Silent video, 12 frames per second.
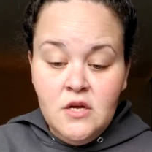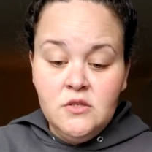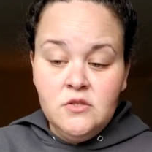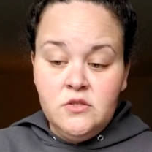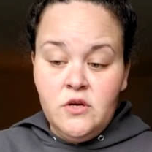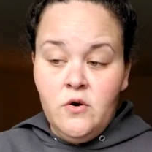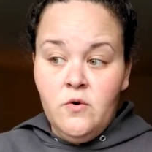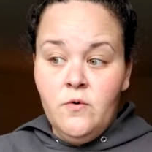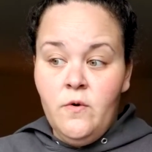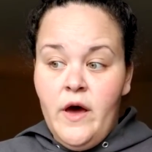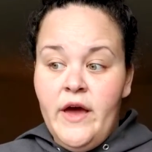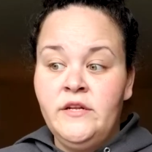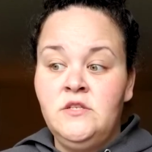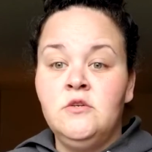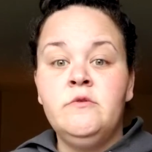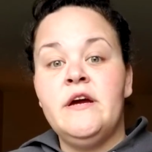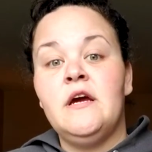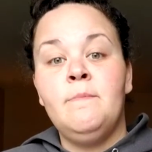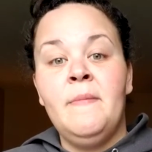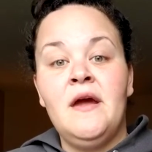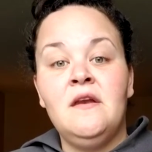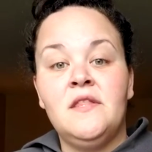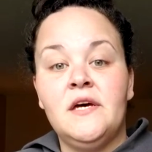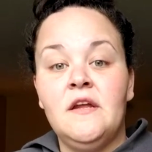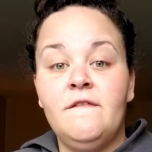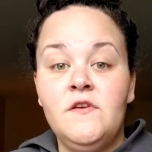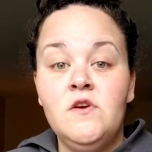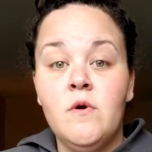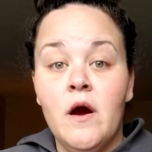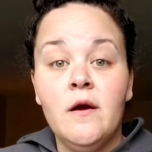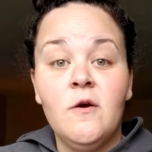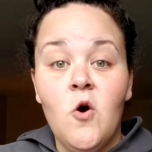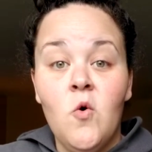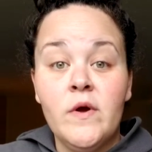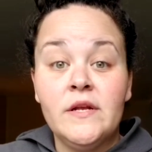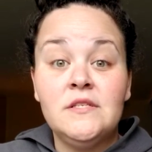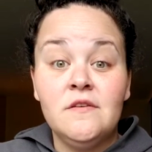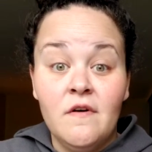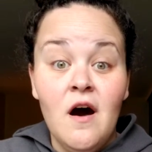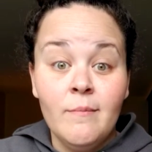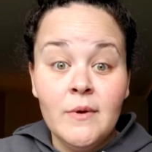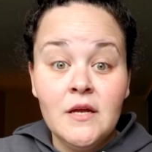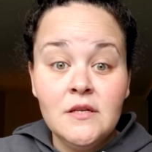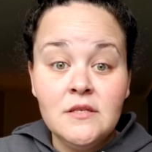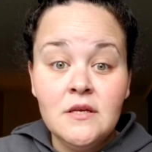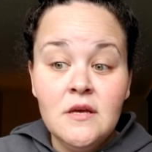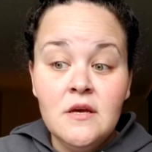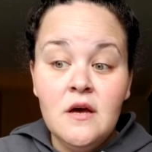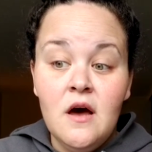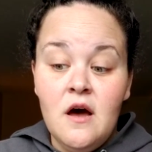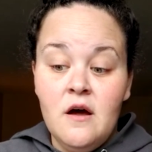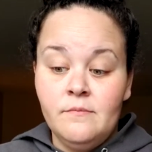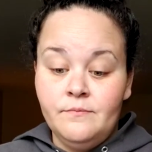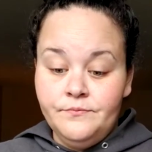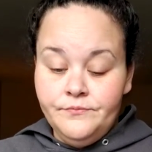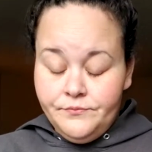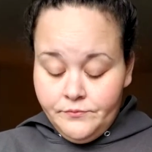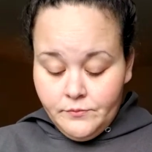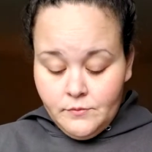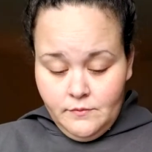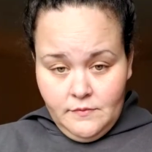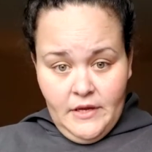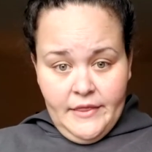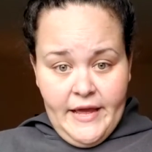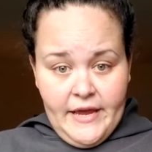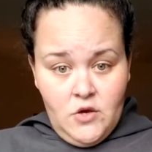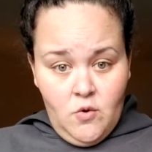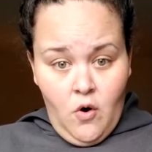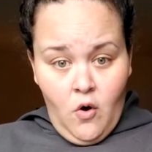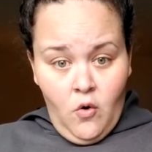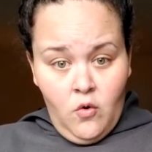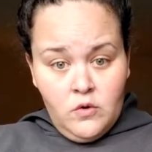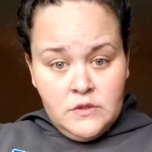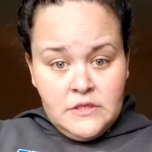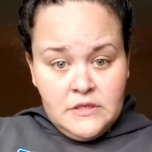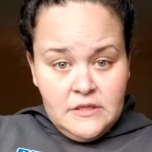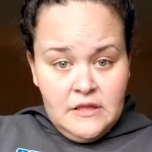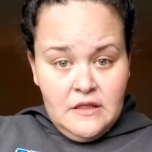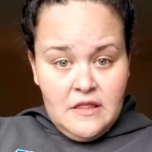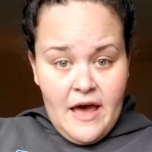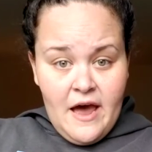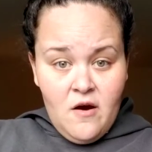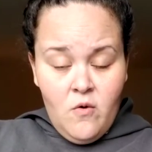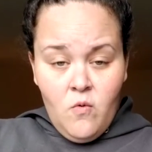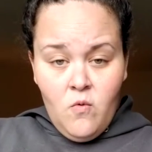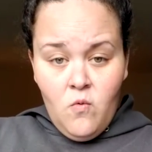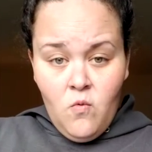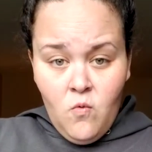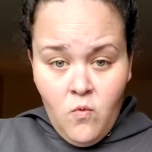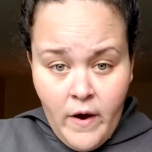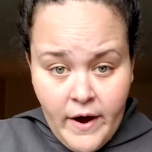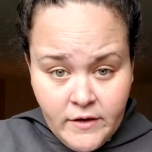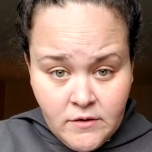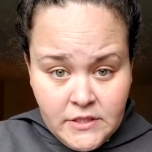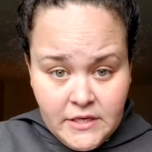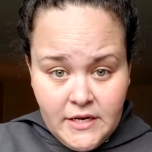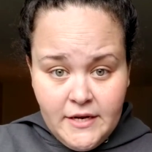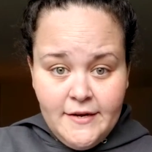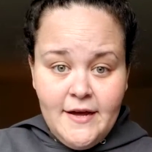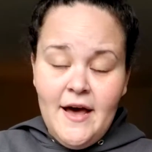So I do recommend that if you are going to vomit, that you hold that while you did it.